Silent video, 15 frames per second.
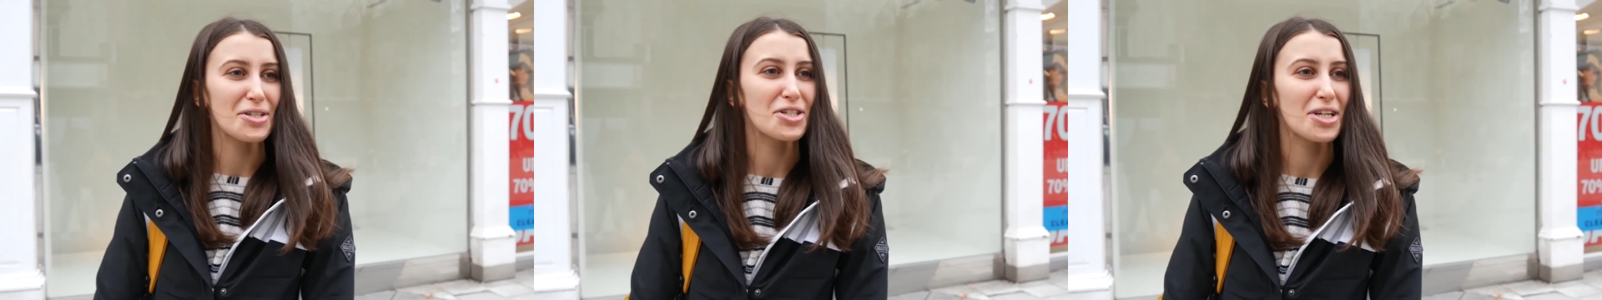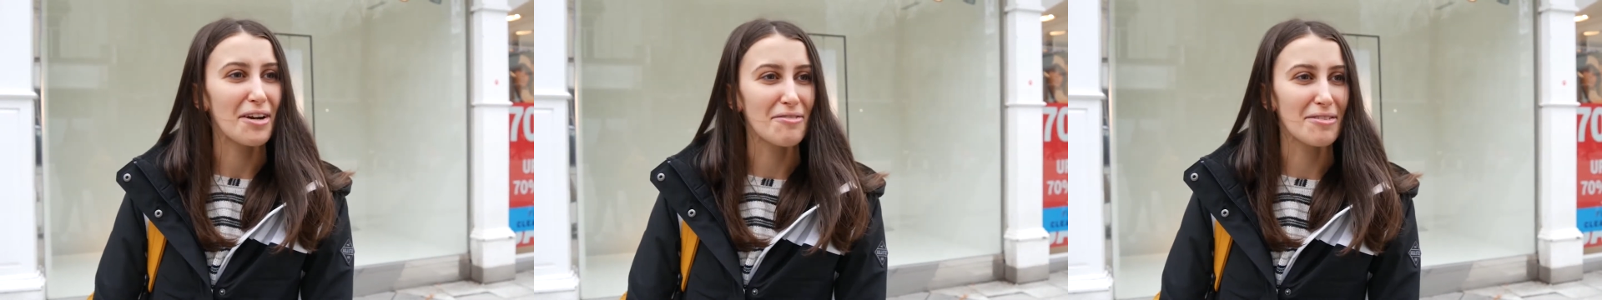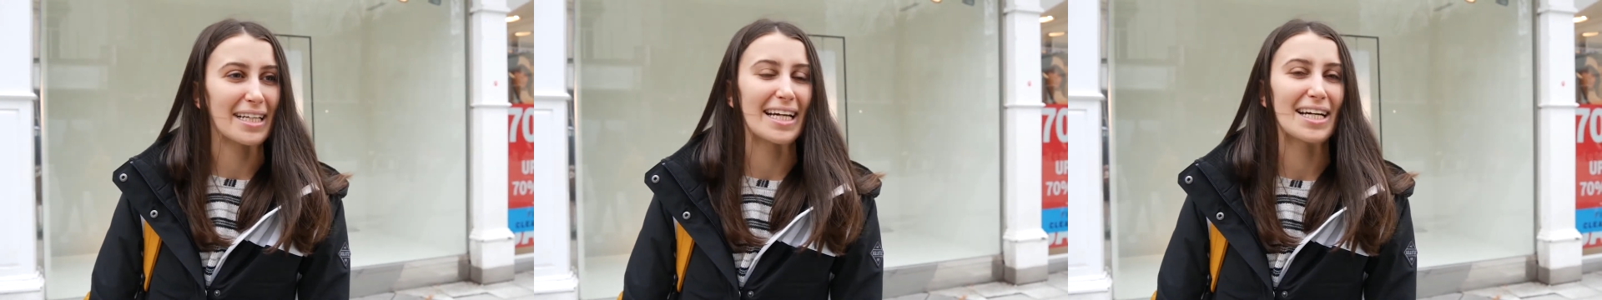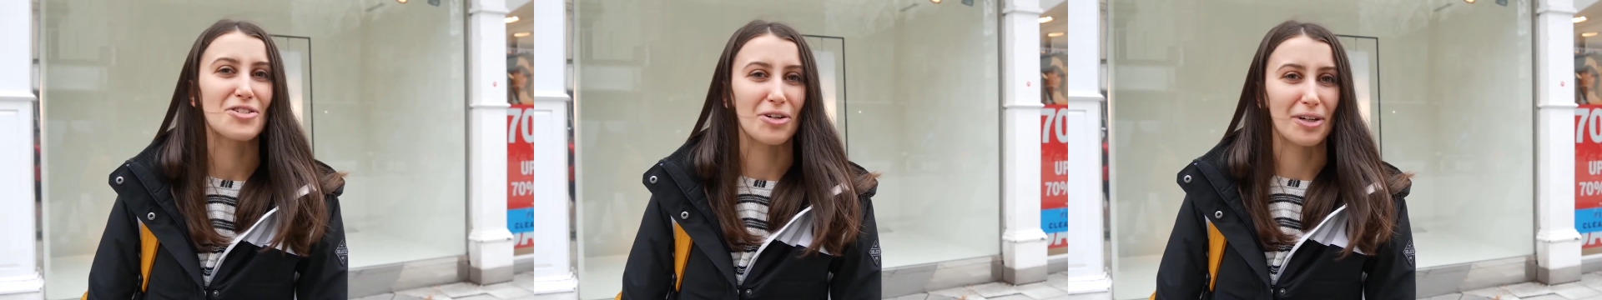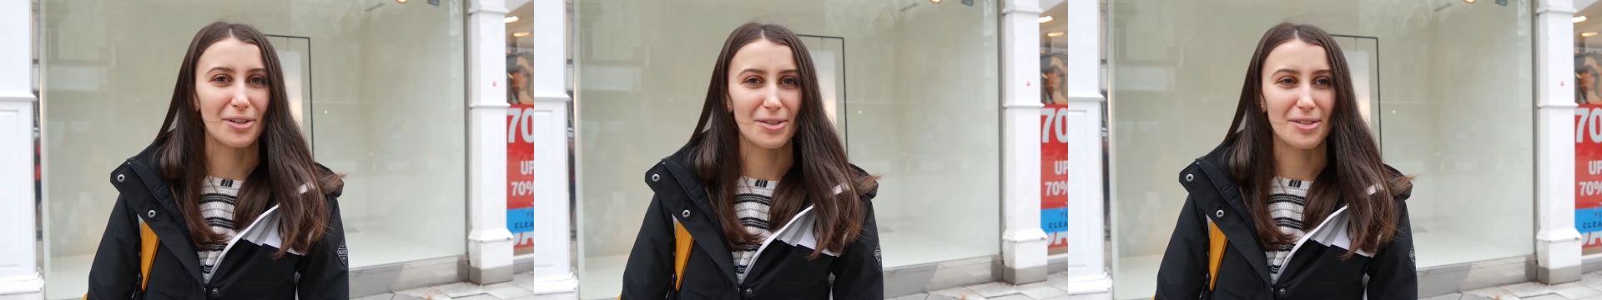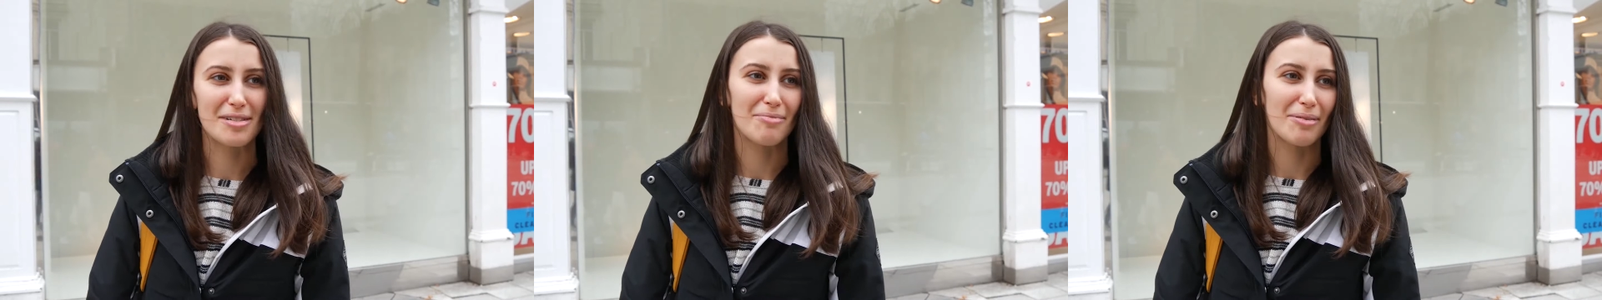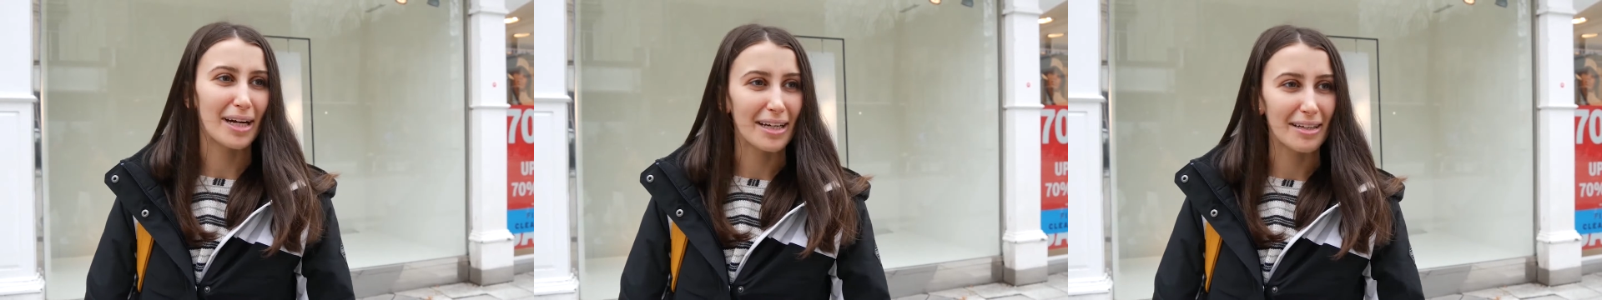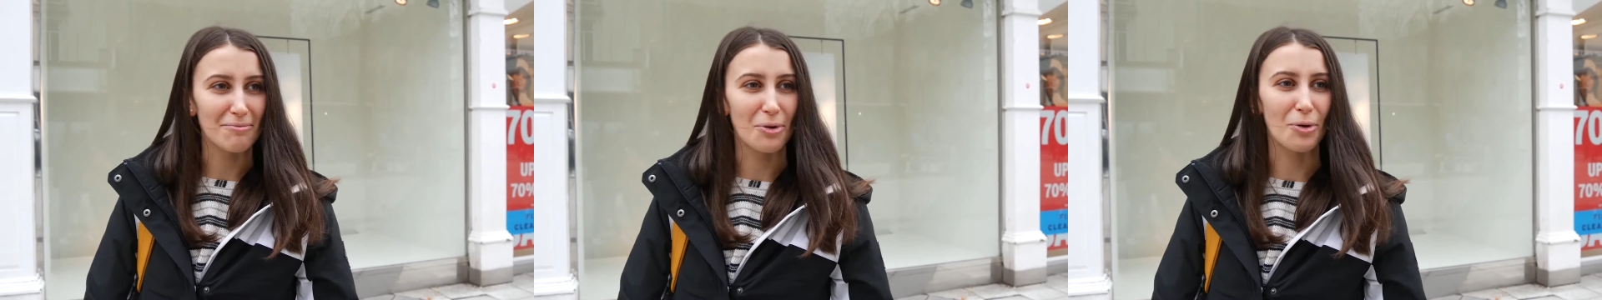but generally I try not to
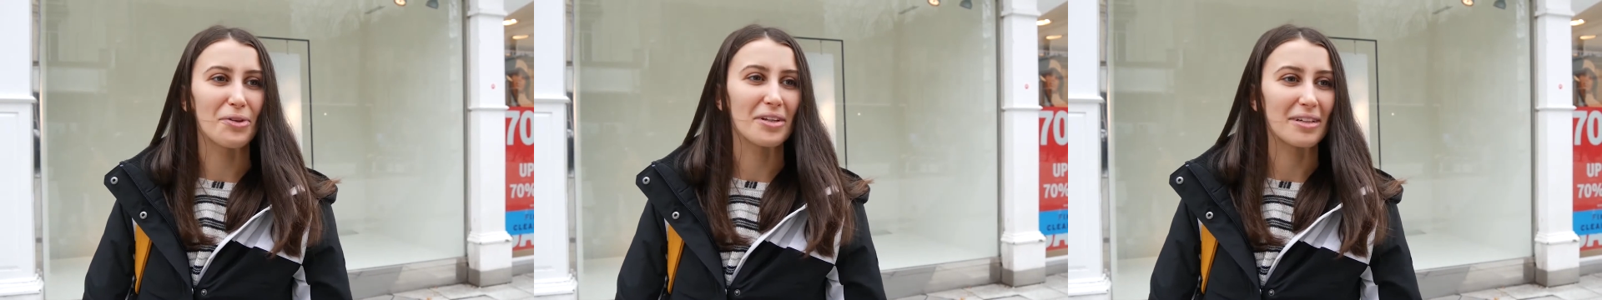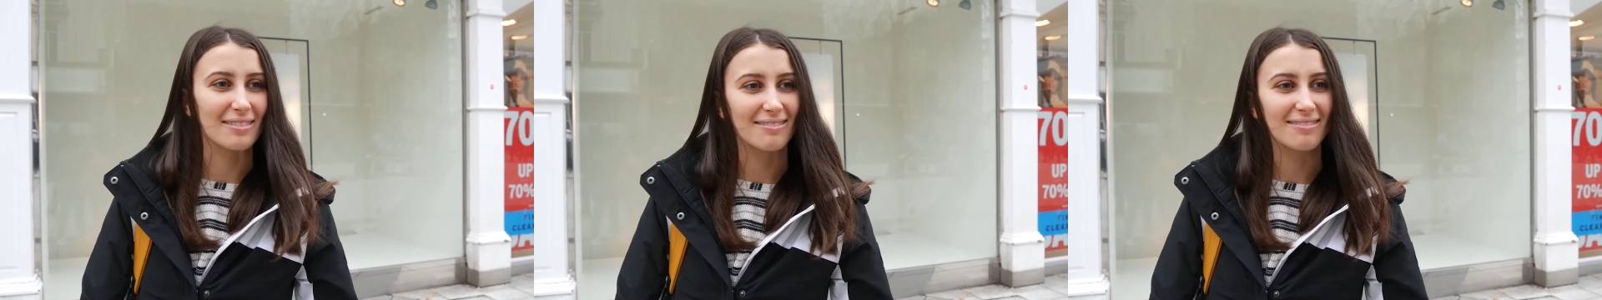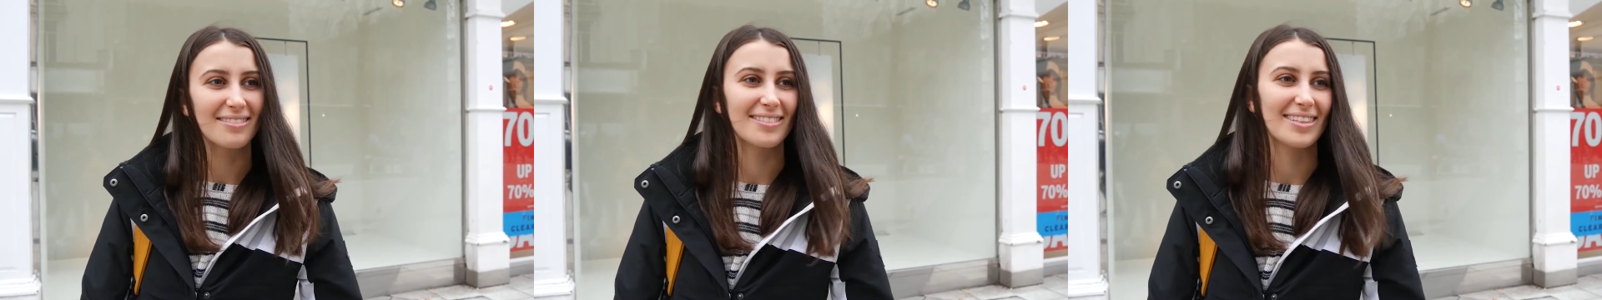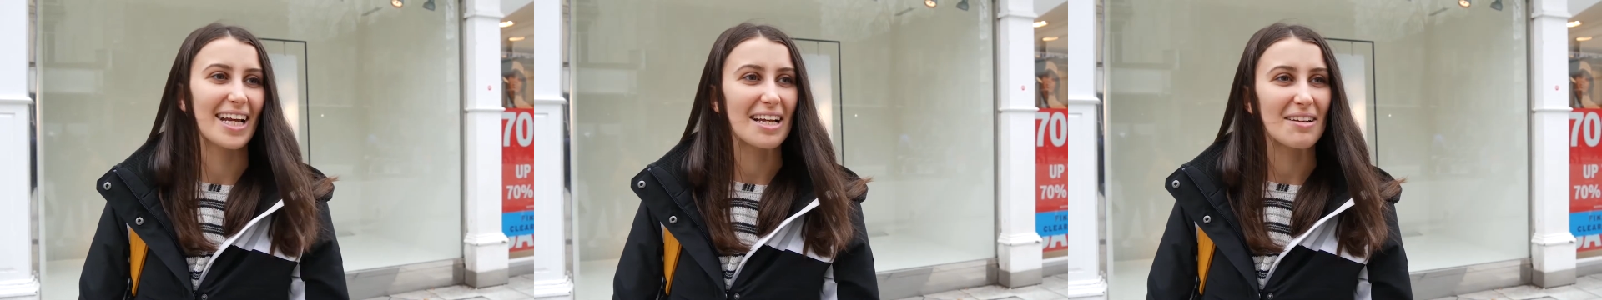buy it more than